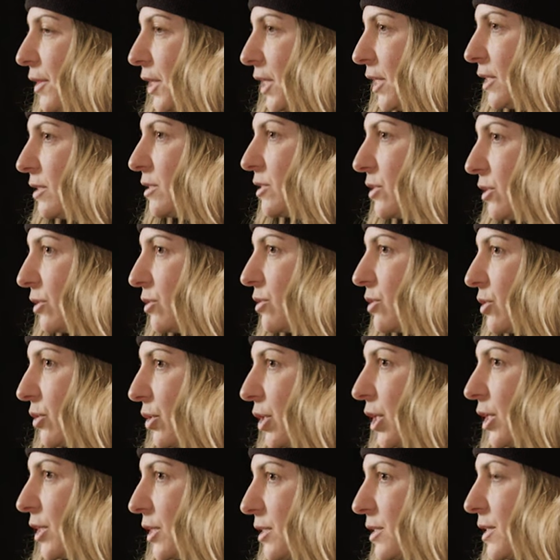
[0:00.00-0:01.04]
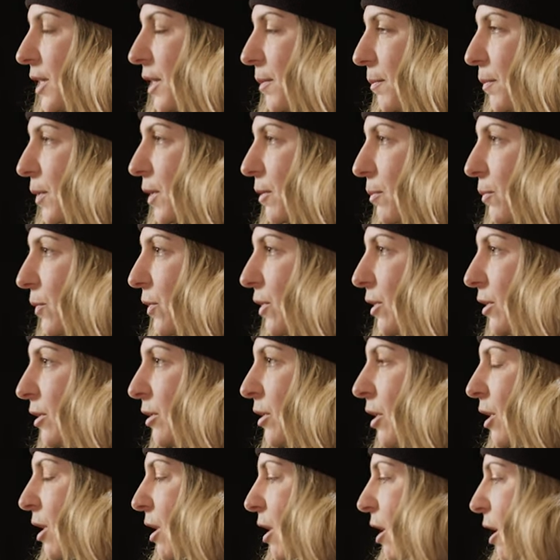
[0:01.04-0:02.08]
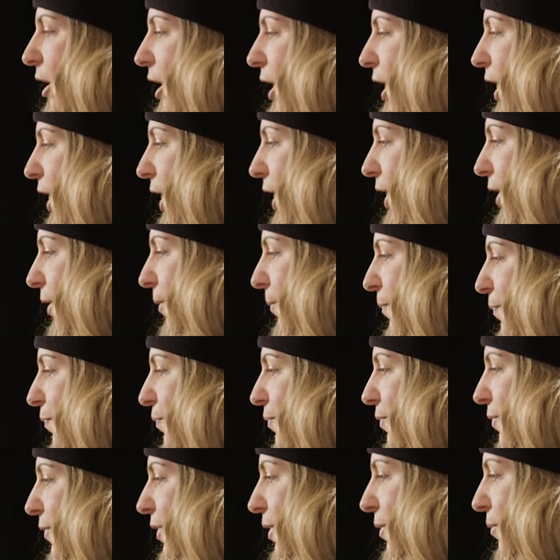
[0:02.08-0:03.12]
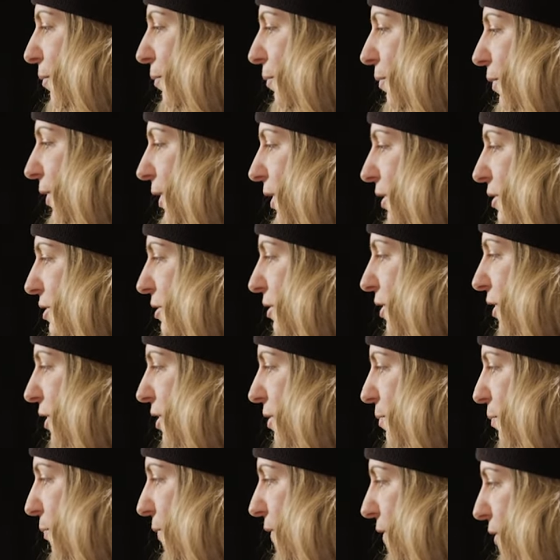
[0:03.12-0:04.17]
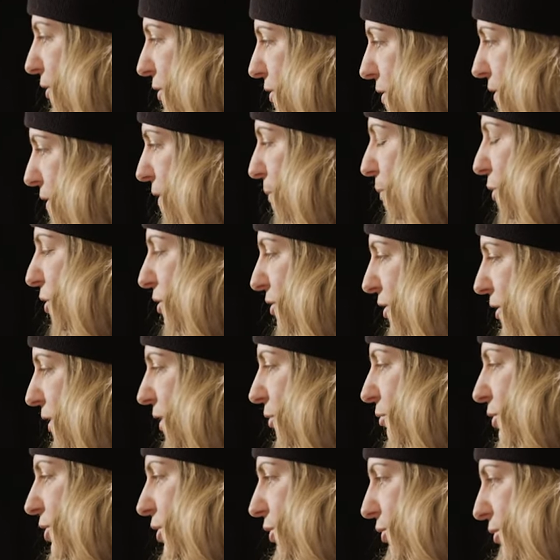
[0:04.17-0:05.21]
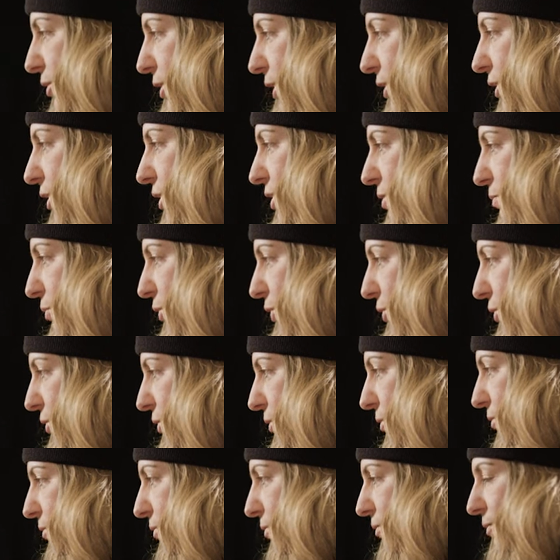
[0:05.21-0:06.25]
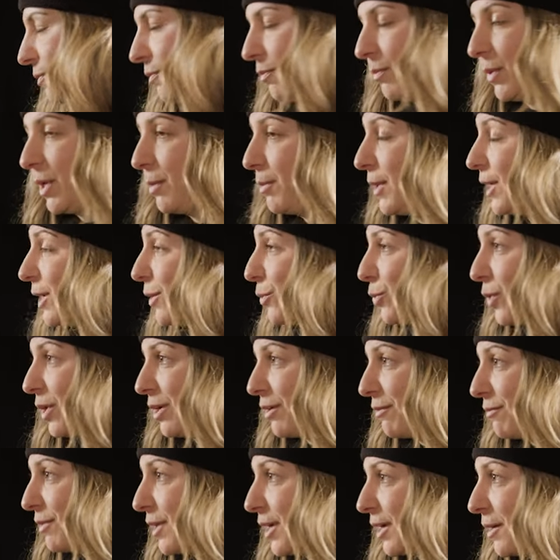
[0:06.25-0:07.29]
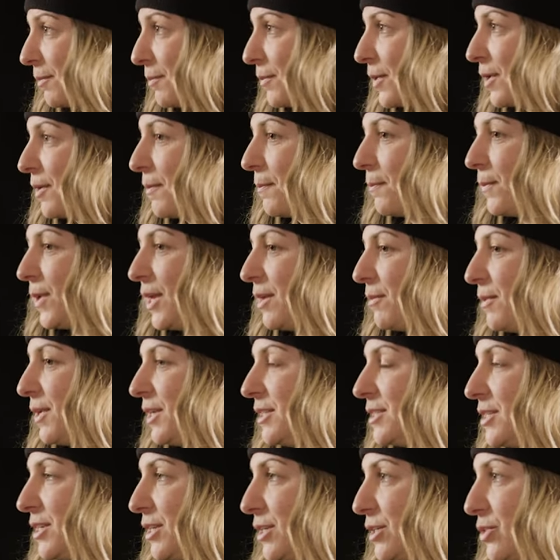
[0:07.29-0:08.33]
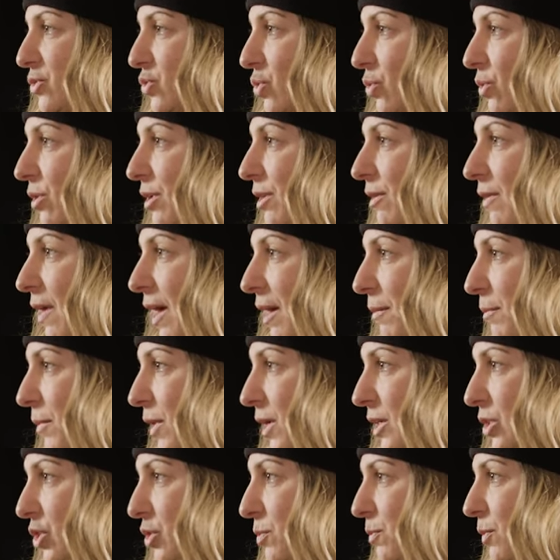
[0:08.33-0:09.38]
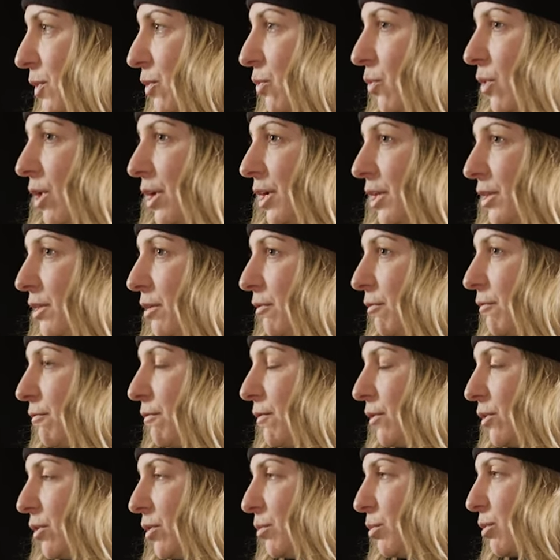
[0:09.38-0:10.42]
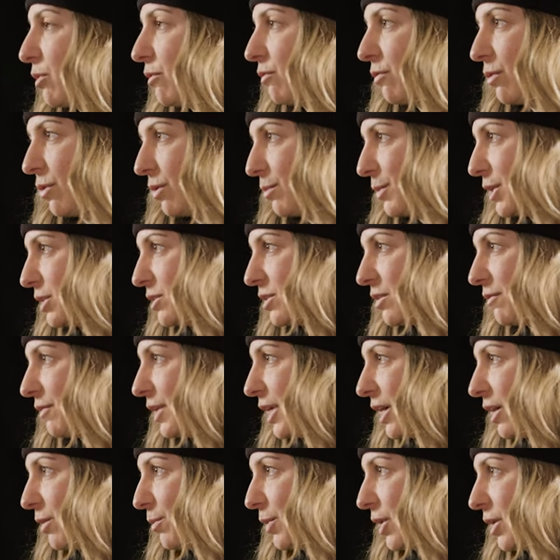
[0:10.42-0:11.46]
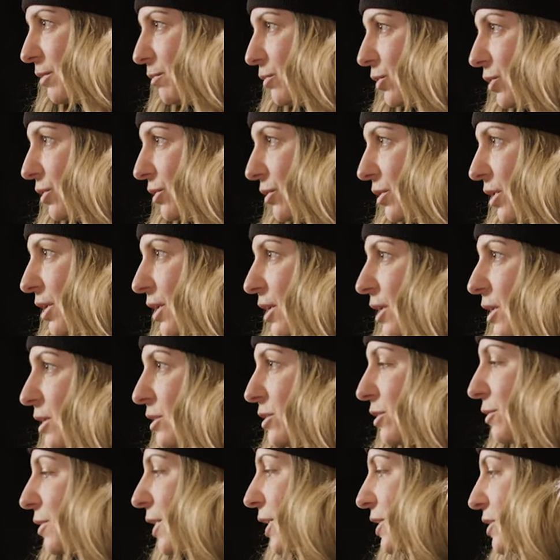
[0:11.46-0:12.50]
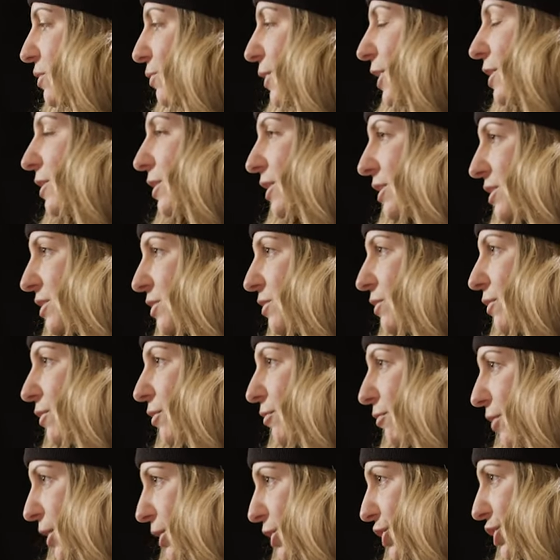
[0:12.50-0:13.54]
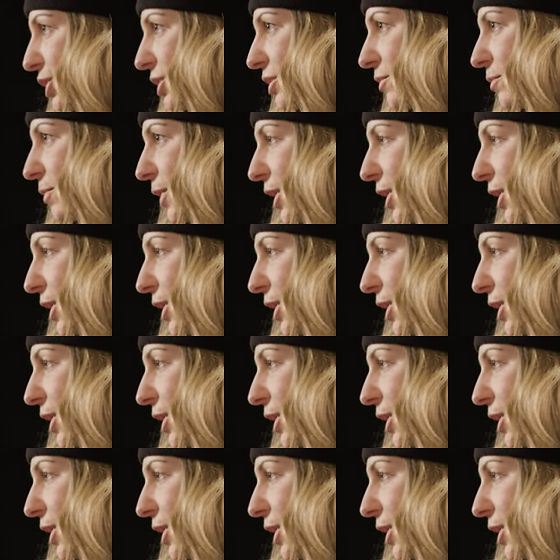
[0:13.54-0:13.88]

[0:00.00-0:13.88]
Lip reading: think it's still suiting the same people because the person that was using this boot, me being one of them, maybe didn't tour that much but wanted the full performance of an alpine boot. So that's why this functioned